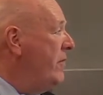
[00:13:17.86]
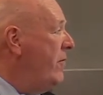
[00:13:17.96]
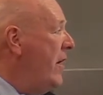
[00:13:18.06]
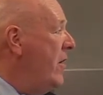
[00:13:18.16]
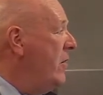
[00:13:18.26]
the
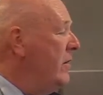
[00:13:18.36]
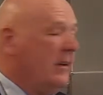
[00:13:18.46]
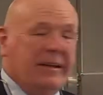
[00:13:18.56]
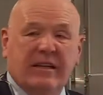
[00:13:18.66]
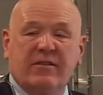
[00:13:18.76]
fire,
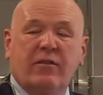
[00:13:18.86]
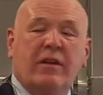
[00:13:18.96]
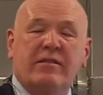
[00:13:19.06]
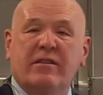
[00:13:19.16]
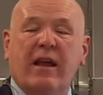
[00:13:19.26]
this,
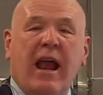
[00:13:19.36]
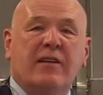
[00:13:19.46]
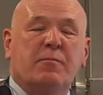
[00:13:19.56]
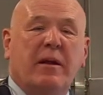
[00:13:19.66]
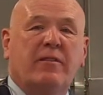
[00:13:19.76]
this
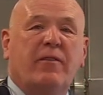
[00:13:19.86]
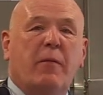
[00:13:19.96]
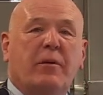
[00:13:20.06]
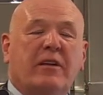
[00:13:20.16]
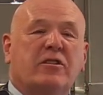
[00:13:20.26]
aspect of
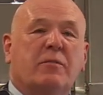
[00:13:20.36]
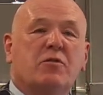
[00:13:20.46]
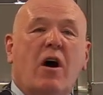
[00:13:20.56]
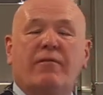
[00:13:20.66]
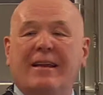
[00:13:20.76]
fire protection comes
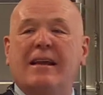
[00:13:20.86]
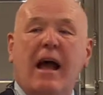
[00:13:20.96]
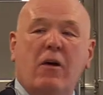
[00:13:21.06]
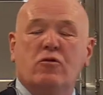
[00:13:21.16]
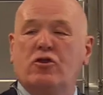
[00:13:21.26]
off the
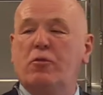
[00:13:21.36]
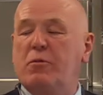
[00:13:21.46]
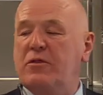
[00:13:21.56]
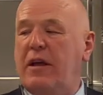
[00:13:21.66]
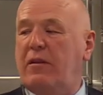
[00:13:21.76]
town's
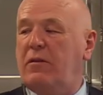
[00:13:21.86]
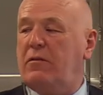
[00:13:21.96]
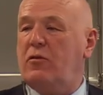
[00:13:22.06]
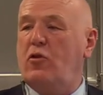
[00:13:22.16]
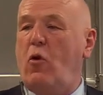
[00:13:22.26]
2%
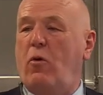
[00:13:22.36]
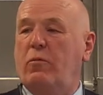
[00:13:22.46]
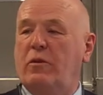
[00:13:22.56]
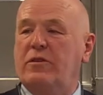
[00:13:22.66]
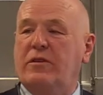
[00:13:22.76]
dole,
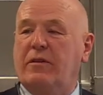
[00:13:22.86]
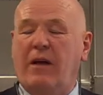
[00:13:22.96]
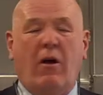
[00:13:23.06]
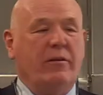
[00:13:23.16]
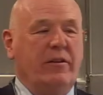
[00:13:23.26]
which is,
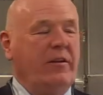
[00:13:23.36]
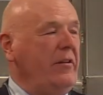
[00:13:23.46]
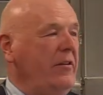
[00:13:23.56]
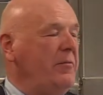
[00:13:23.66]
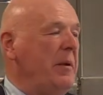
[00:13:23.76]
oh,
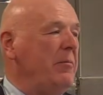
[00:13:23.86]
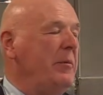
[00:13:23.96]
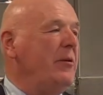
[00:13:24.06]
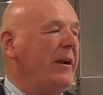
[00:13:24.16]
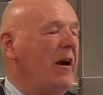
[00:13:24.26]
these people
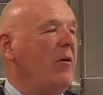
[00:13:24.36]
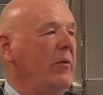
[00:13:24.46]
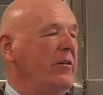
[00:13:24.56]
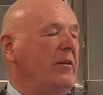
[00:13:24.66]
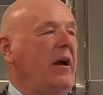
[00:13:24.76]
will be doing
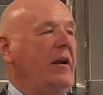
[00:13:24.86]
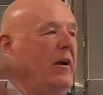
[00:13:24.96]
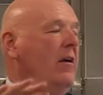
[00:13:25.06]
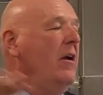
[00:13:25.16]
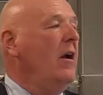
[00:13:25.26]
cartwheels out of
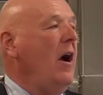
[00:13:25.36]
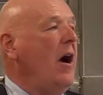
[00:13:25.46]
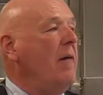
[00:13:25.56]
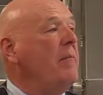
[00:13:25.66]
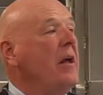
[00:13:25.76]
here.
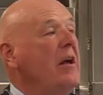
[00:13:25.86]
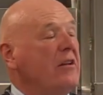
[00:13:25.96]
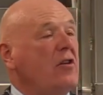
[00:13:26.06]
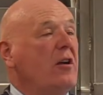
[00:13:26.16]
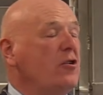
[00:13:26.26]
Um,
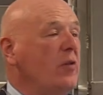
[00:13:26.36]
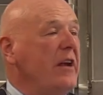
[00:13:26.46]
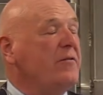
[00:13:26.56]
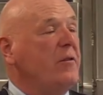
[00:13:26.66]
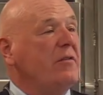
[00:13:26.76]
it's called a
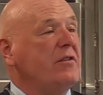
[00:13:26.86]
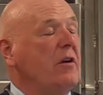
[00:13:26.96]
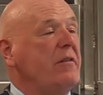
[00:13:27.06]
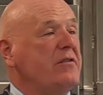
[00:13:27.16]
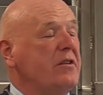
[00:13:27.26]
transfer of
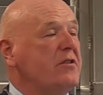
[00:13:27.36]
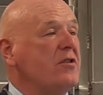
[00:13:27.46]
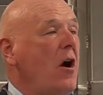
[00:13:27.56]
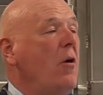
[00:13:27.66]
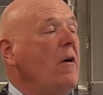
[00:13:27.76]
services.
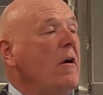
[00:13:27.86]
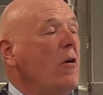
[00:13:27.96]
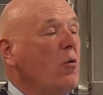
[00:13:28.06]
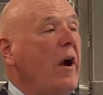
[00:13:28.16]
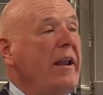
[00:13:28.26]
So
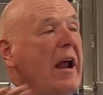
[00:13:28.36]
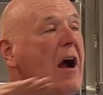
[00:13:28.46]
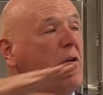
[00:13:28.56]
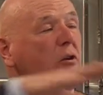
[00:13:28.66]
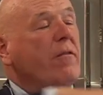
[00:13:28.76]
right
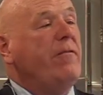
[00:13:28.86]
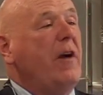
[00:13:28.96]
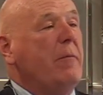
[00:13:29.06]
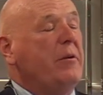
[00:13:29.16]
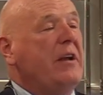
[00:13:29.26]
now, your
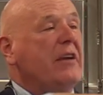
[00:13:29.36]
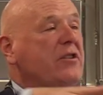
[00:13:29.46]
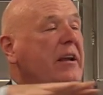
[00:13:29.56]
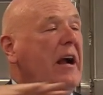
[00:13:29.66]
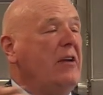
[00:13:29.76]
fire
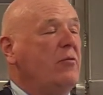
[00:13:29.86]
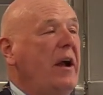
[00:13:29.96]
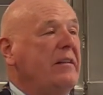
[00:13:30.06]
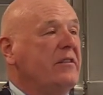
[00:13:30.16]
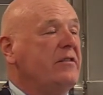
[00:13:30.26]
protection
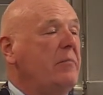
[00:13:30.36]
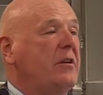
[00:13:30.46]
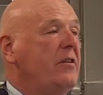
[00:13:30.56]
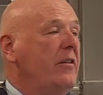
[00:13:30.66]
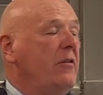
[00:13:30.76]
contract is
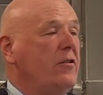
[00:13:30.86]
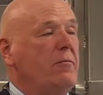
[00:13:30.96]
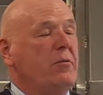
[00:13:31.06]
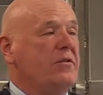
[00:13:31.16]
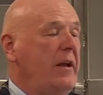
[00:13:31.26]
subject to their
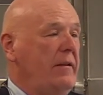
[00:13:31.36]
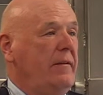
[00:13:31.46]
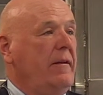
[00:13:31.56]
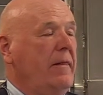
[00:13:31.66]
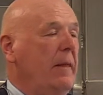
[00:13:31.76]
2%
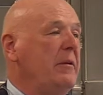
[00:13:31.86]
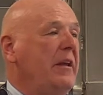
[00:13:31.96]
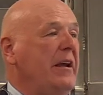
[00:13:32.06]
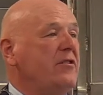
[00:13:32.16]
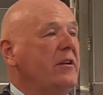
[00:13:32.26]

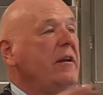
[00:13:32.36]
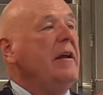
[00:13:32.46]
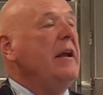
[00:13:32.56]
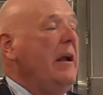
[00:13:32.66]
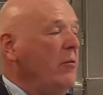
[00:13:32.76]
limitation.
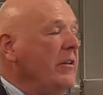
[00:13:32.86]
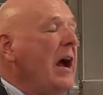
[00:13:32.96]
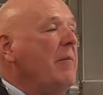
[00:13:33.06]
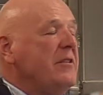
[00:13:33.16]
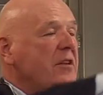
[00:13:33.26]
It will
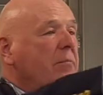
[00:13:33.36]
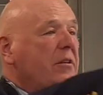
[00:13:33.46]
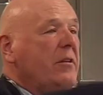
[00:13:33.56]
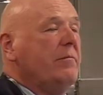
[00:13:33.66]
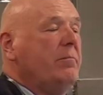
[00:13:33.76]
now be
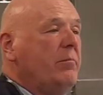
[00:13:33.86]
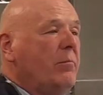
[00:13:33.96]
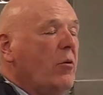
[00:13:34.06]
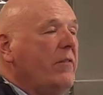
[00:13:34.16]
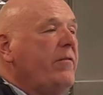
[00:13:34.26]
subject to the
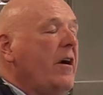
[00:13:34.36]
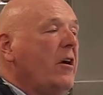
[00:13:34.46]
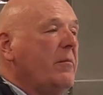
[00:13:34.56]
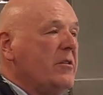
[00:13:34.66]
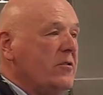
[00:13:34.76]
Board of
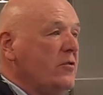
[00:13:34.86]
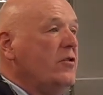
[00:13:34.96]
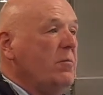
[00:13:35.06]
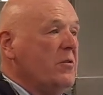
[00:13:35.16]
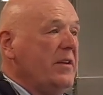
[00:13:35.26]
Fire Commissioners
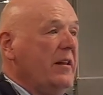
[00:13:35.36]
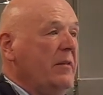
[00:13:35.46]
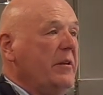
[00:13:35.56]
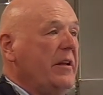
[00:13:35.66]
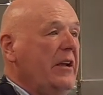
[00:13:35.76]
2%
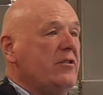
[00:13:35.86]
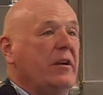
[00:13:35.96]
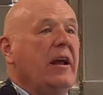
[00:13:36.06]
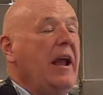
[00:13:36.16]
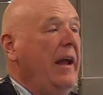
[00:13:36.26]
limitation.
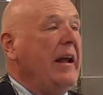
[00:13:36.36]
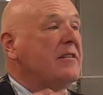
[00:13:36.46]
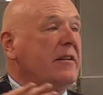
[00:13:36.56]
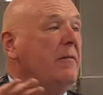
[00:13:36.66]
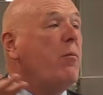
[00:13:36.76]
And
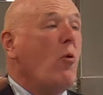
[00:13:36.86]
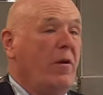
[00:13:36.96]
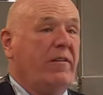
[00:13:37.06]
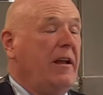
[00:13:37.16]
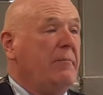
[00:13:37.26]
that's an
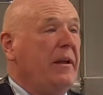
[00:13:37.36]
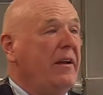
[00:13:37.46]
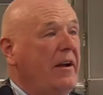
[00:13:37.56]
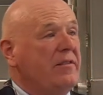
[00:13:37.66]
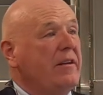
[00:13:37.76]
important thing
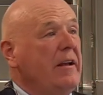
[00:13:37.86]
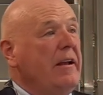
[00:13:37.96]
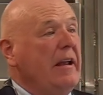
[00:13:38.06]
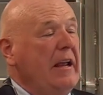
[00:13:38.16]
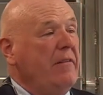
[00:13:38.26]
because
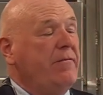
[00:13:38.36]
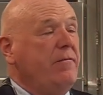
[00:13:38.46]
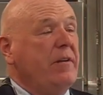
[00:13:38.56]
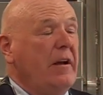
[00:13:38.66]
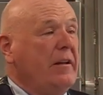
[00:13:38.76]

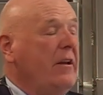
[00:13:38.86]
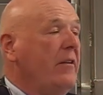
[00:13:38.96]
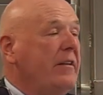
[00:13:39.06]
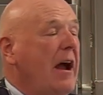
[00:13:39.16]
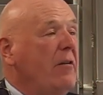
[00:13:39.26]
if uh, you
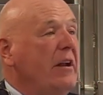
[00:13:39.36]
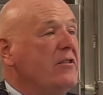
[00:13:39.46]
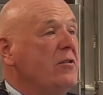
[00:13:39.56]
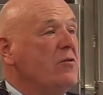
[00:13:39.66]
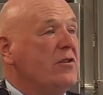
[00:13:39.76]
know the town
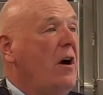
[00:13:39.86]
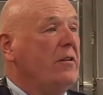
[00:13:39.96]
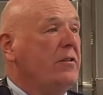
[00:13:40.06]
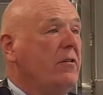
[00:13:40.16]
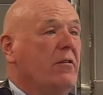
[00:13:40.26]
needs a new
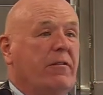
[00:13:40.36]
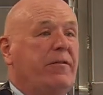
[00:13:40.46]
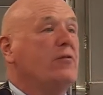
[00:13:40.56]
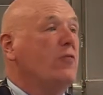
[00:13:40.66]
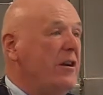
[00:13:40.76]
salter or a
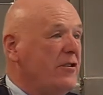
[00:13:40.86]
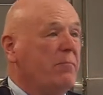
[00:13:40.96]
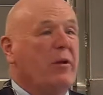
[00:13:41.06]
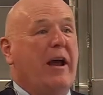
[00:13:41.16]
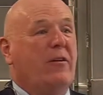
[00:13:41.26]
filtration
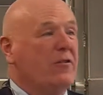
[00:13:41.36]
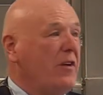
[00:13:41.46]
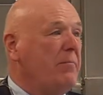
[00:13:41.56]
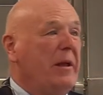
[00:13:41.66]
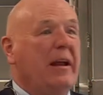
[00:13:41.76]
plant or
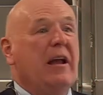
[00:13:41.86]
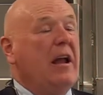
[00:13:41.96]
something